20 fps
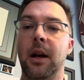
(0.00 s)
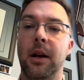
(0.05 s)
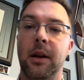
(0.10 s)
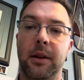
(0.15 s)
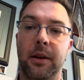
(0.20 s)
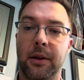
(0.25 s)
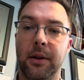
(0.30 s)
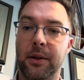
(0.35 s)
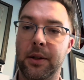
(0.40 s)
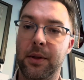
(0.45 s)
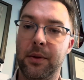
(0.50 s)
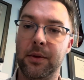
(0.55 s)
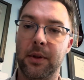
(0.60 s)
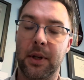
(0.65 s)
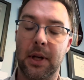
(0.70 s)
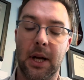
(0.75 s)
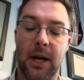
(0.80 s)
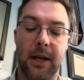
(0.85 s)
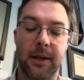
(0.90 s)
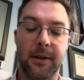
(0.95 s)
user
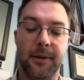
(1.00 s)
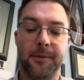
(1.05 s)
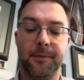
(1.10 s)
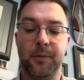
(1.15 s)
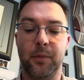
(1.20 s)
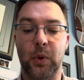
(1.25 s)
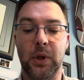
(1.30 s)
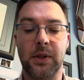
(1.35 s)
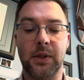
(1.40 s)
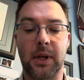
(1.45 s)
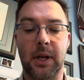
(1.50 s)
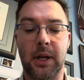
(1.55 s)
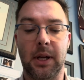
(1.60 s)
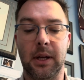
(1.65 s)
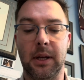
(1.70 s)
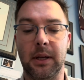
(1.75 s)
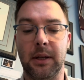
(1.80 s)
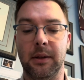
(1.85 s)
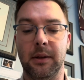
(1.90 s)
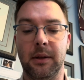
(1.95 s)
guide, which
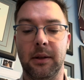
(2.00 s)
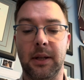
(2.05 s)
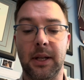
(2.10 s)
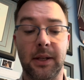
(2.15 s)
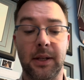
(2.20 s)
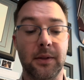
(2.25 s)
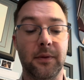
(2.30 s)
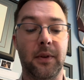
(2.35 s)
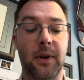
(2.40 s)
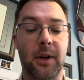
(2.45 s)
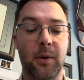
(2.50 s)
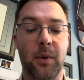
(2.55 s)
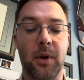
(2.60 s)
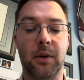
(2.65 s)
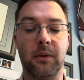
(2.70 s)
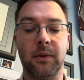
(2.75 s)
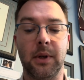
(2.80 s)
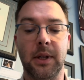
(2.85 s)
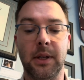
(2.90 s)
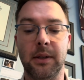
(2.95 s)
I think is very
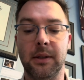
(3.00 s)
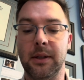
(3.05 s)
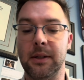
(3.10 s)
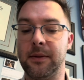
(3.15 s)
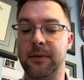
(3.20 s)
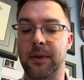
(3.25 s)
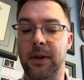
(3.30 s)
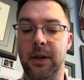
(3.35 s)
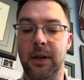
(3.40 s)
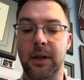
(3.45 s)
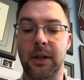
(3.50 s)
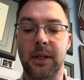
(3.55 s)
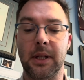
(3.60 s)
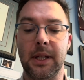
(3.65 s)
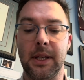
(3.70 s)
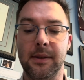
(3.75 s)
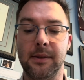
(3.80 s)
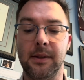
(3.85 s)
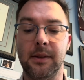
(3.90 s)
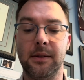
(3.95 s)
well written. It's very
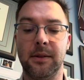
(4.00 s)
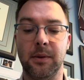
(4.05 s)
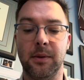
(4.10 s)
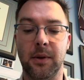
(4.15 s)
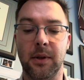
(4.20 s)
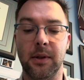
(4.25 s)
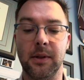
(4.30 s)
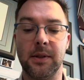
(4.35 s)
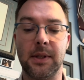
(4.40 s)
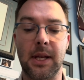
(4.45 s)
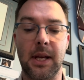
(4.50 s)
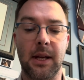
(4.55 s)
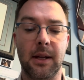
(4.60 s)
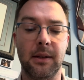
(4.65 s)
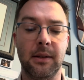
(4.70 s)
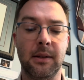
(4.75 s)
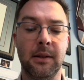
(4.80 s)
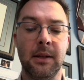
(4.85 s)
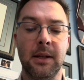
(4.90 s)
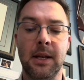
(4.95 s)
easy to
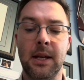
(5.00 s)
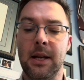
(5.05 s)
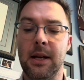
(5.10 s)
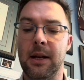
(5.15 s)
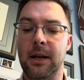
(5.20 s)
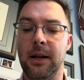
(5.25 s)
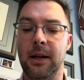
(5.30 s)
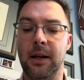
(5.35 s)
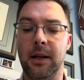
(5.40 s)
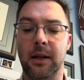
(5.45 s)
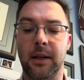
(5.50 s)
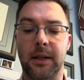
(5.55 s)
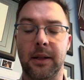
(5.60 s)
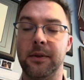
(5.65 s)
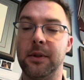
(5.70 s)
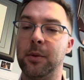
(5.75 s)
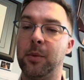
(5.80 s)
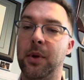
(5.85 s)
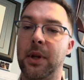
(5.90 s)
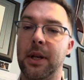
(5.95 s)
understand. It
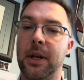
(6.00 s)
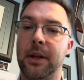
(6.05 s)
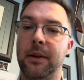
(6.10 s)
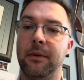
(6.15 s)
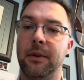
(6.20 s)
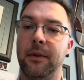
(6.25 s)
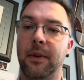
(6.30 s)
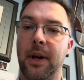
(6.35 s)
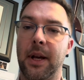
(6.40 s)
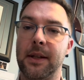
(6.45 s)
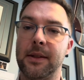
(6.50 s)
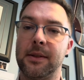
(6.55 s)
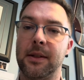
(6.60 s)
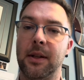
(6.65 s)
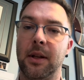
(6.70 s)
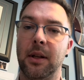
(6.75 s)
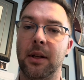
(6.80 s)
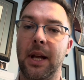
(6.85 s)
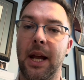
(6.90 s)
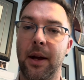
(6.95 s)
gives you plenty of advice
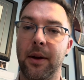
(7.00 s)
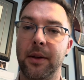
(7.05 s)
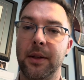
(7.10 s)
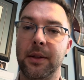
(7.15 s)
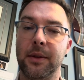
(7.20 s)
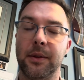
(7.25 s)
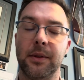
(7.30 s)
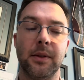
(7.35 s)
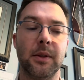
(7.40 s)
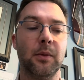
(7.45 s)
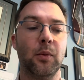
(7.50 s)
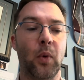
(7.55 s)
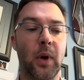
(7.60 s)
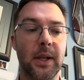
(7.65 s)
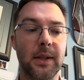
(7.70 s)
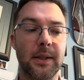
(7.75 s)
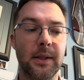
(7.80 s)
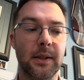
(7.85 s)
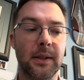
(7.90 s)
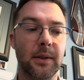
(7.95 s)
on how to use it,
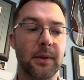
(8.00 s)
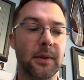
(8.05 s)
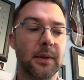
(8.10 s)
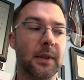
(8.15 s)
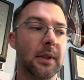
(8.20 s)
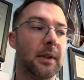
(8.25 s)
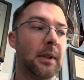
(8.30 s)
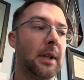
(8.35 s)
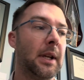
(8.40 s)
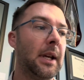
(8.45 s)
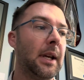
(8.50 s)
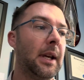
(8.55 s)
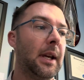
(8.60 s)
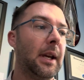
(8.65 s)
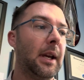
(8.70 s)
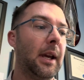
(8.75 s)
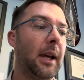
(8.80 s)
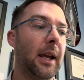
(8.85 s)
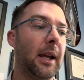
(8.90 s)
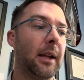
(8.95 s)
when to use it,
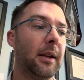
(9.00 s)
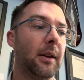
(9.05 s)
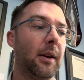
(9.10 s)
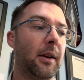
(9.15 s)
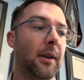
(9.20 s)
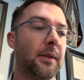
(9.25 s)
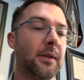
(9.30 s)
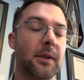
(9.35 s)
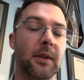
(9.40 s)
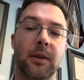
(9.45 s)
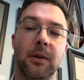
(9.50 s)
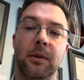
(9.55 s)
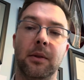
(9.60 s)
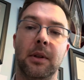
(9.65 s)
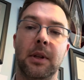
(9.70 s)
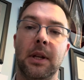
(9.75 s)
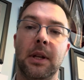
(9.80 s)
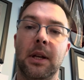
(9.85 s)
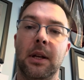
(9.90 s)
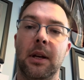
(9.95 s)
and also
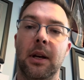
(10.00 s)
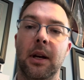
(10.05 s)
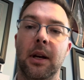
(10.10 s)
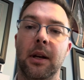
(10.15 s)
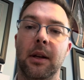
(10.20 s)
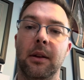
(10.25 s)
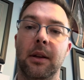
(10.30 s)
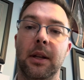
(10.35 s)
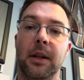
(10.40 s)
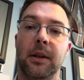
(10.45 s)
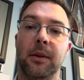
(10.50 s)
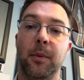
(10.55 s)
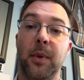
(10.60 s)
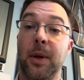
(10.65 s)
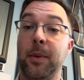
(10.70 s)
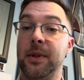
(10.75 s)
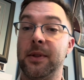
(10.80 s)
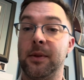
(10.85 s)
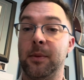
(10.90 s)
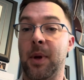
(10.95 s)
there may
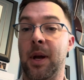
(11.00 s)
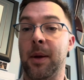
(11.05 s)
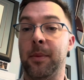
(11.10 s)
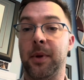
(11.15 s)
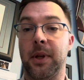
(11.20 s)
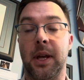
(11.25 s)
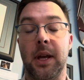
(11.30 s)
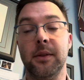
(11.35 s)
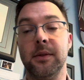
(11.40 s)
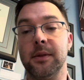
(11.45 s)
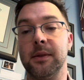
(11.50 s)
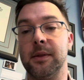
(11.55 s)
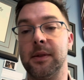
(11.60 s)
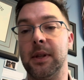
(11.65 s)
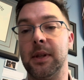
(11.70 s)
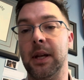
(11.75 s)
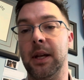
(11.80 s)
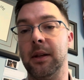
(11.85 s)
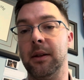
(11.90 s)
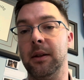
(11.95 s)
be some applications
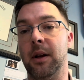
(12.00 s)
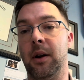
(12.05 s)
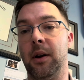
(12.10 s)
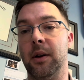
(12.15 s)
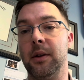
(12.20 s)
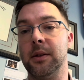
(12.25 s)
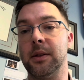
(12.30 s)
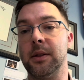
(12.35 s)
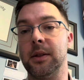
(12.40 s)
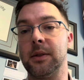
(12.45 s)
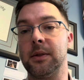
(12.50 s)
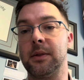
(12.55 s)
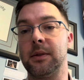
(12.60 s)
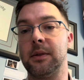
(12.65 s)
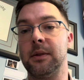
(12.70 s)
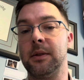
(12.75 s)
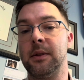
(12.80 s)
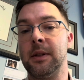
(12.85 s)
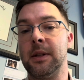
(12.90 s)
that are just